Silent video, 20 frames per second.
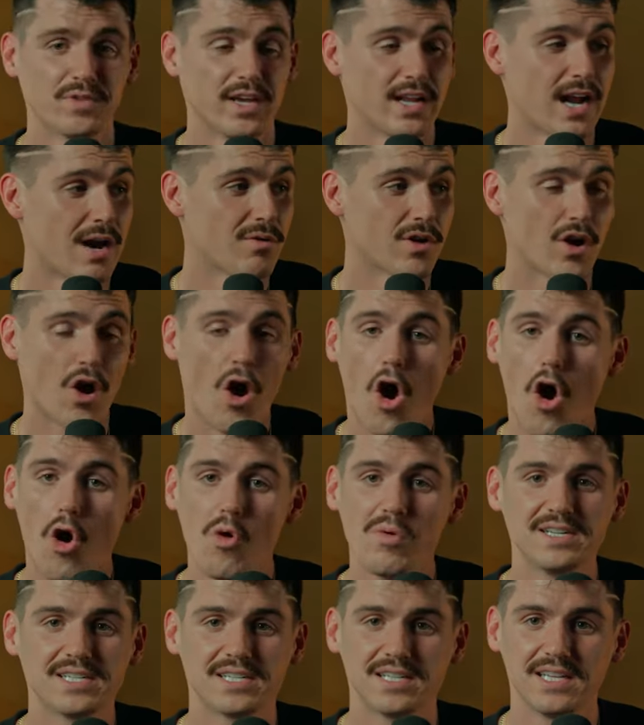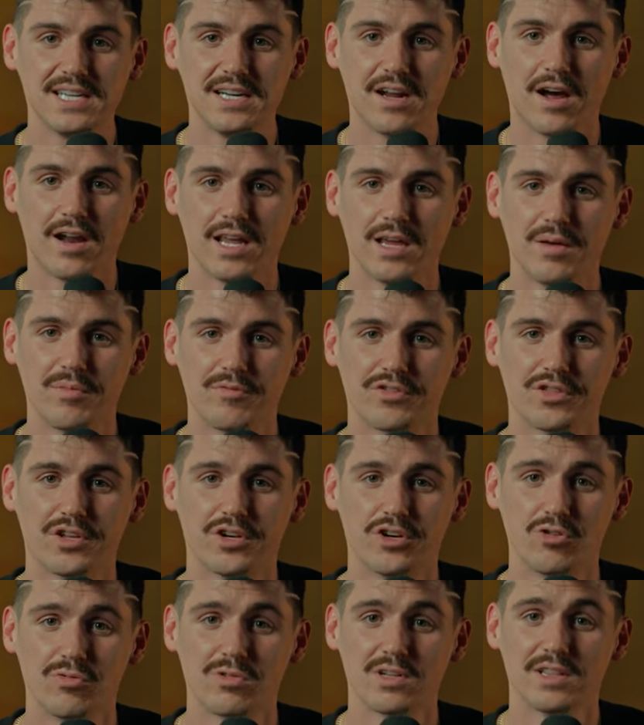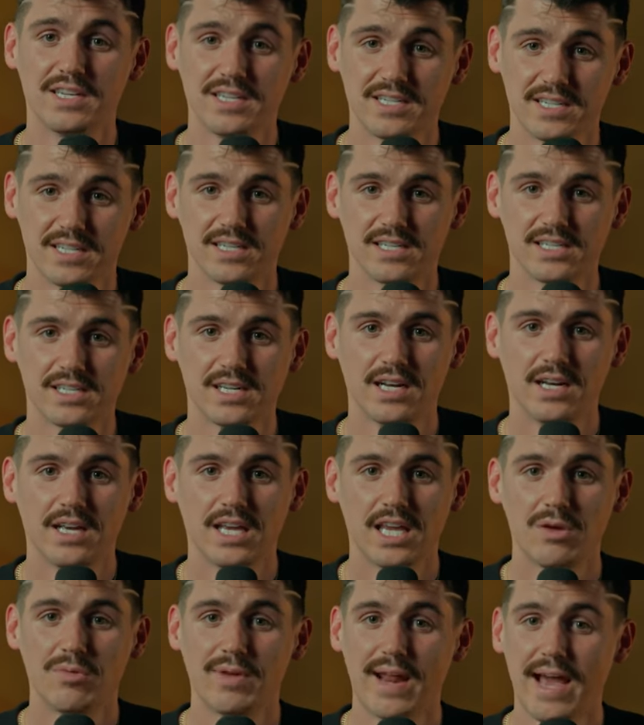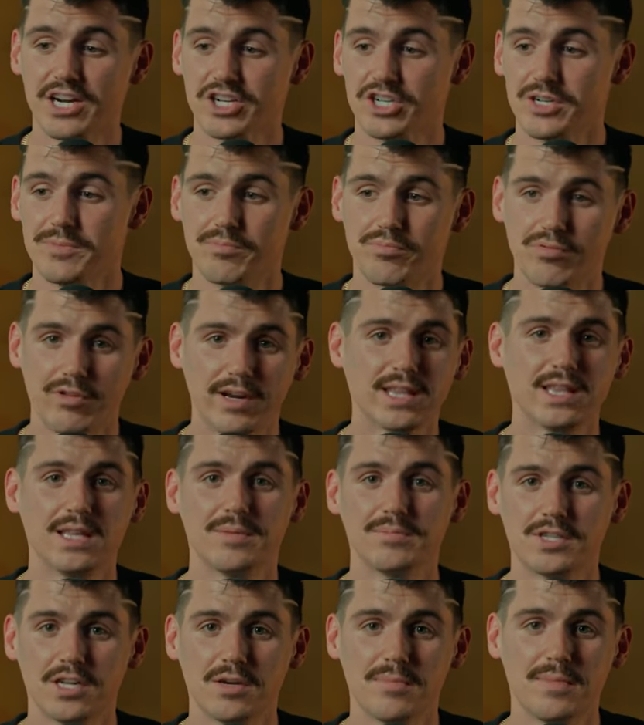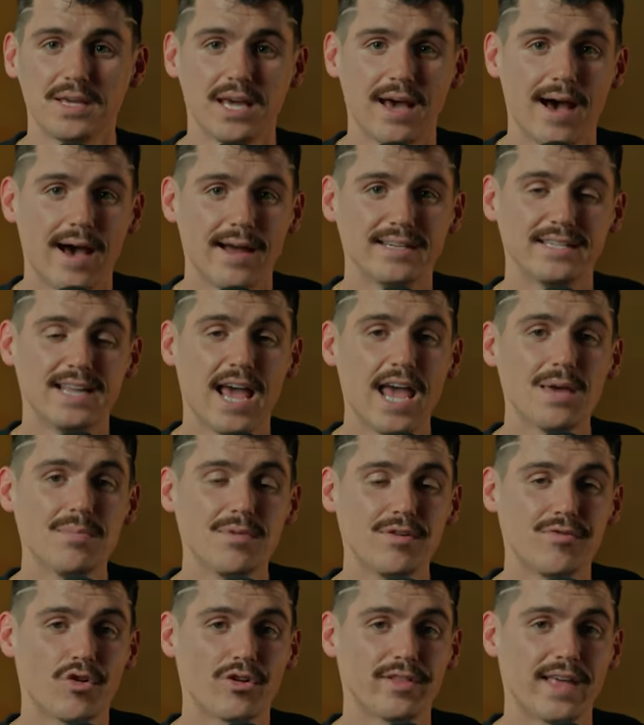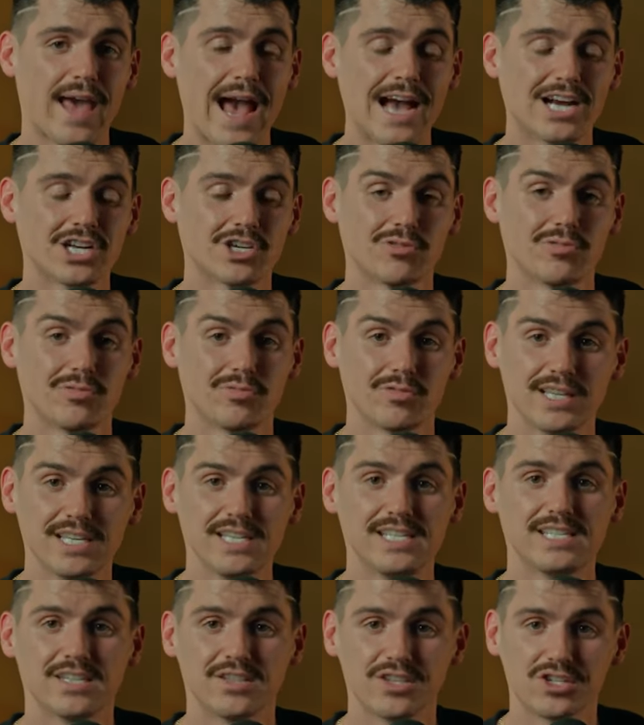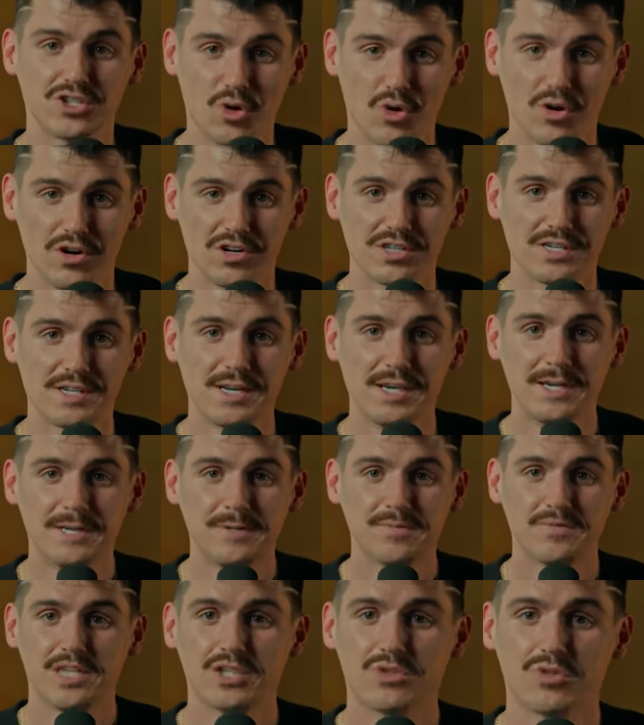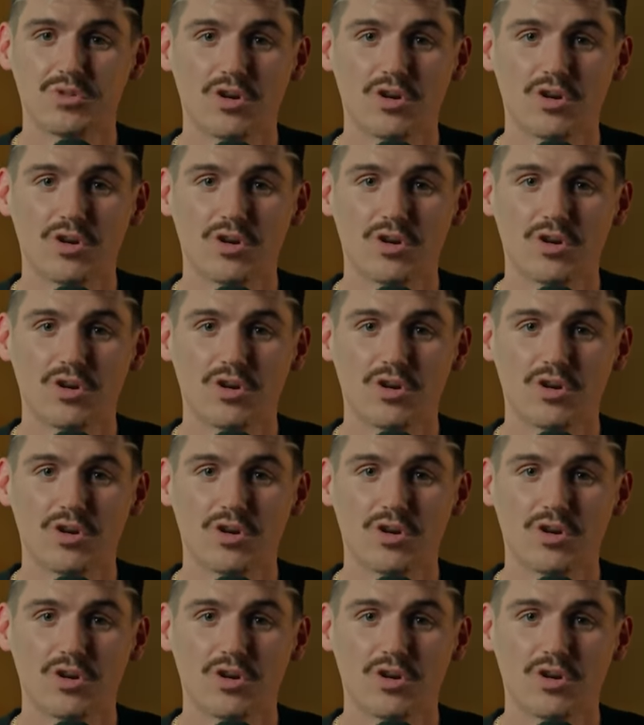and I would always lean on him for the new releases. He would actually bring them to me a day before they actually were released in the stores. These